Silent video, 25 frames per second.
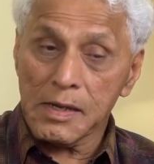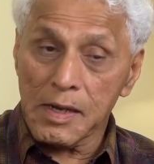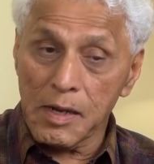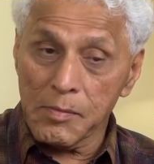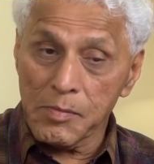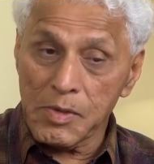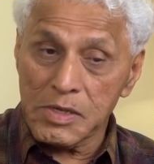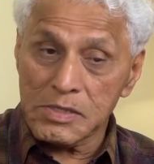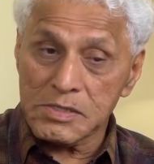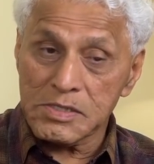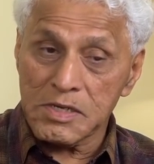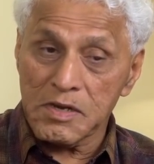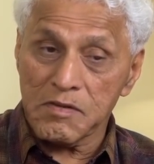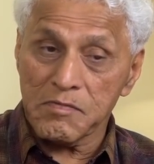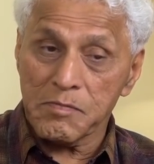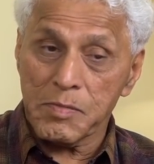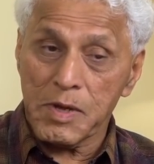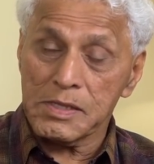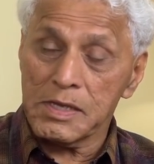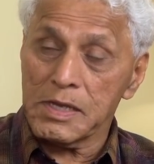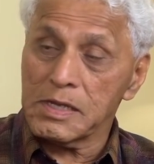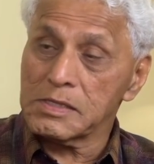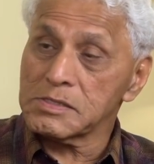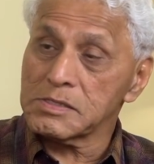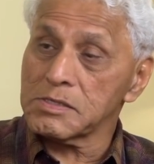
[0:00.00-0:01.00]
can be achieved
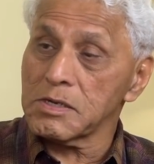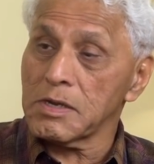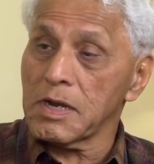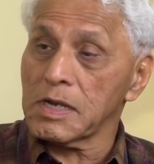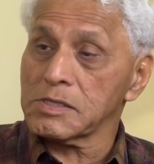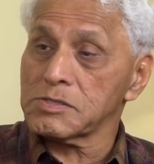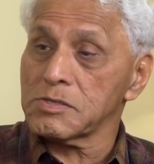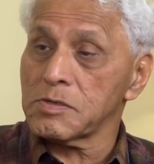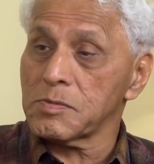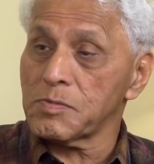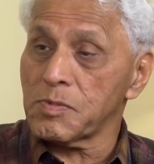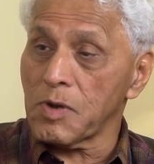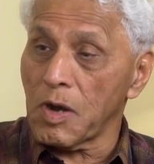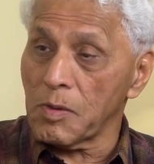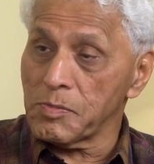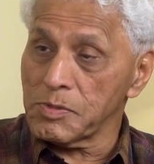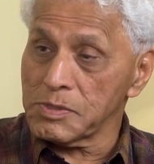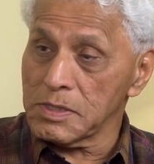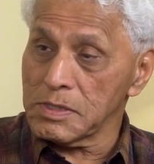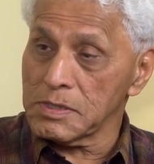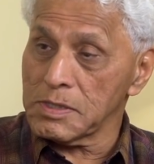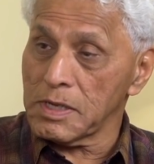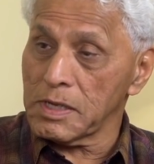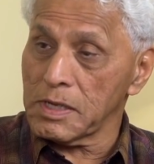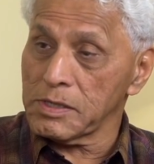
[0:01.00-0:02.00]
by the intellectual
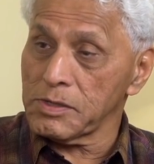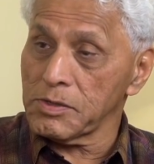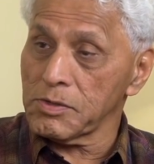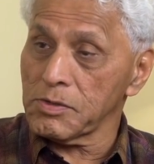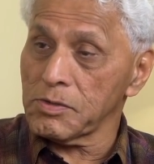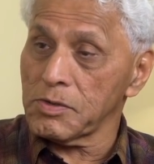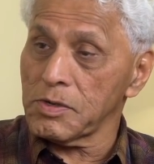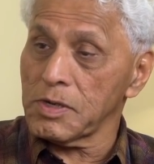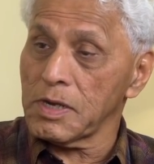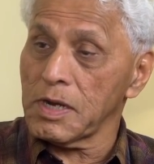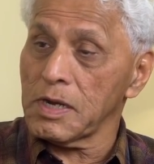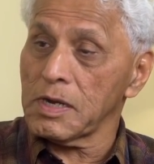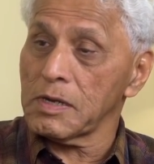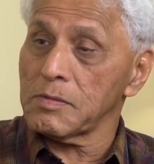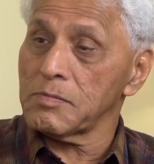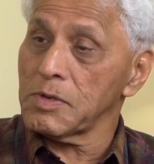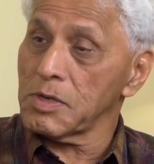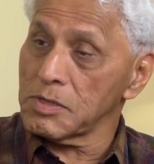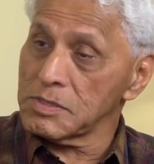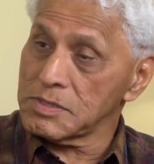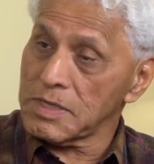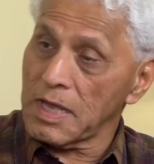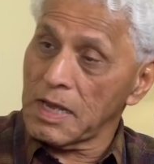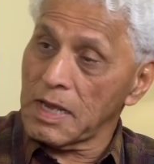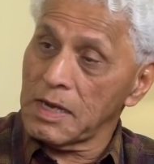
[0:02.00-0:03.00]
property that you create,
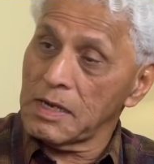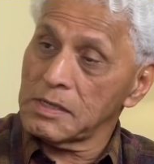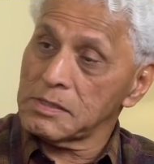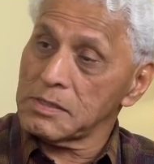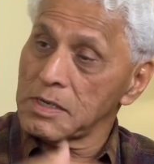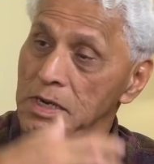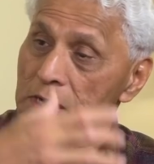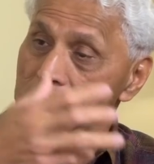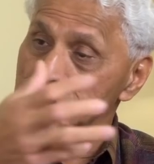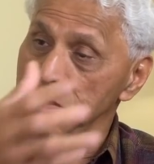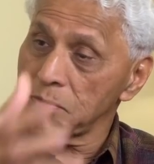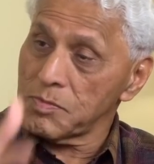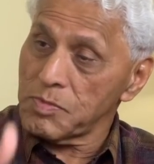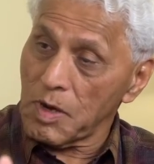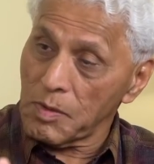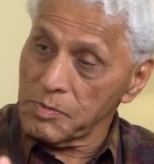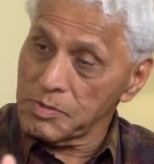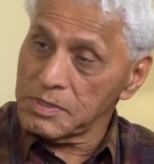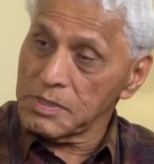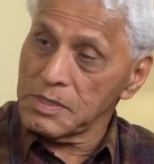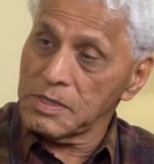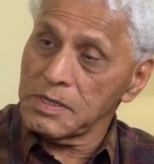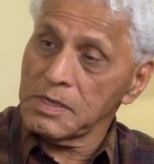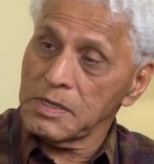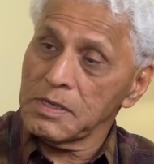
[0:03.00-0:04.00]
because that intellectual
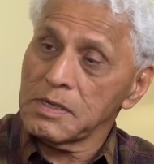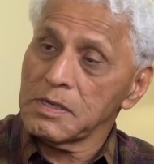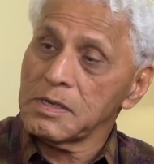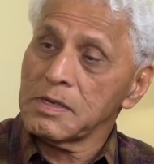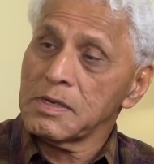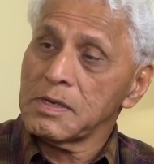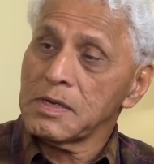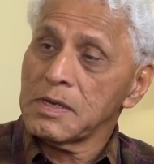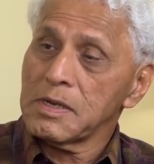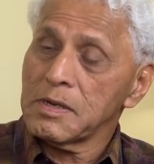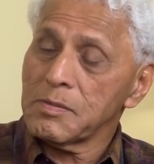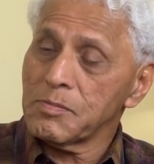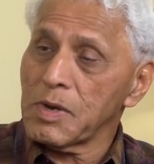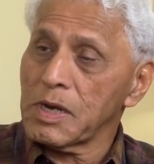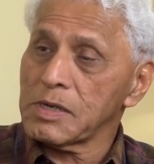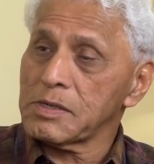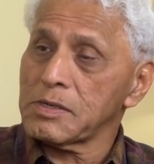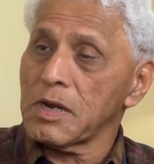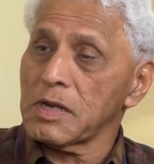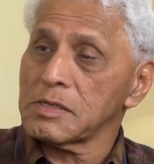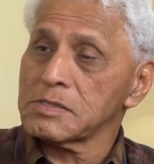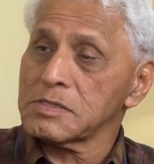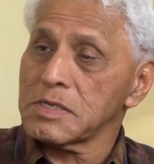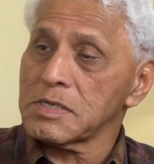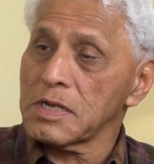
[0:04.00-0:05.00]
property might
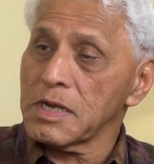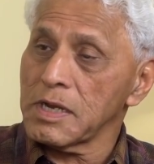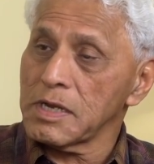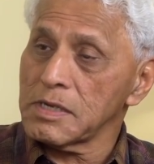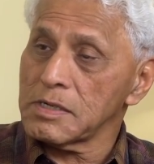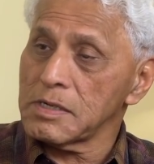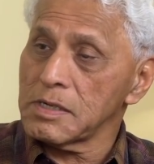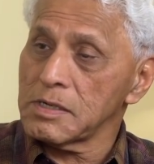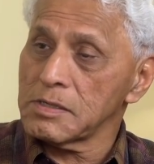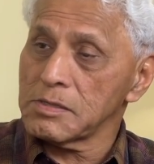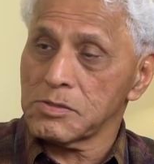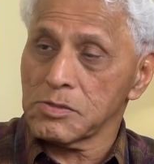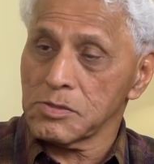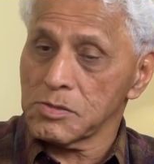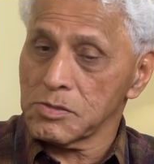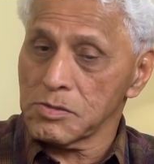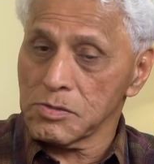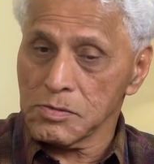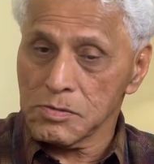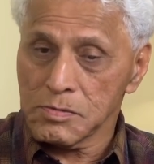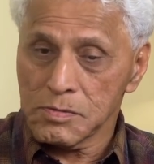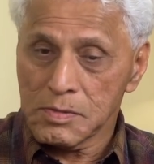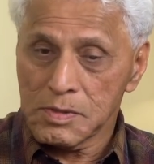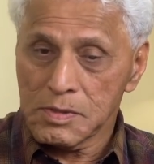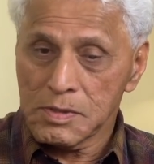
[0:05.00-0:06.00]
translate
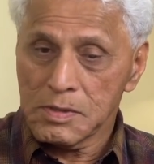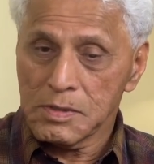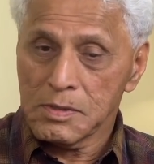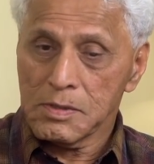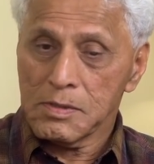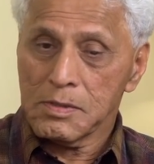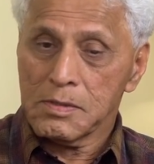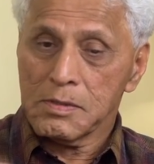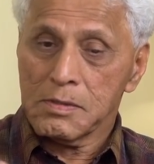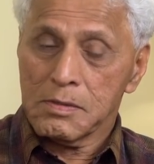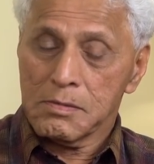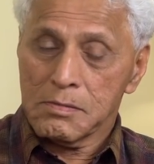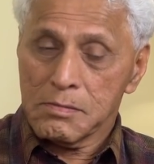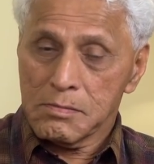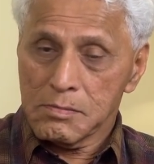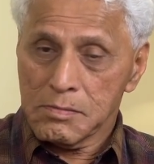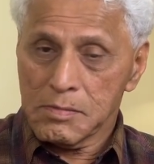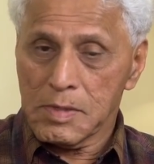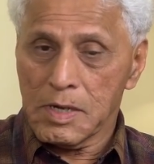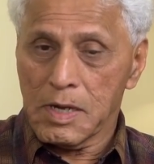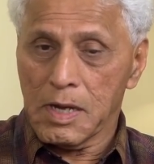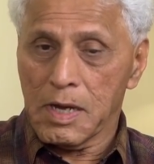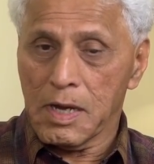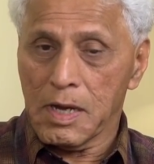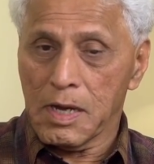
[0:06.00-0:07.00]
into
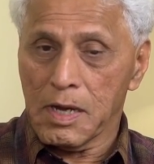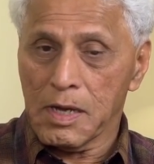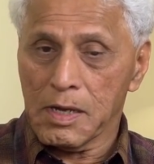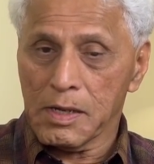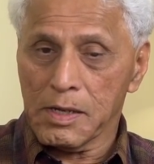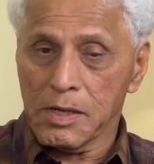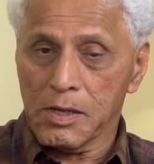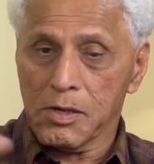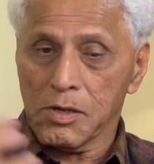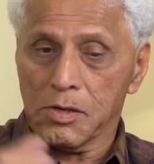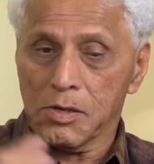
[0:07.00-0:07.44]
other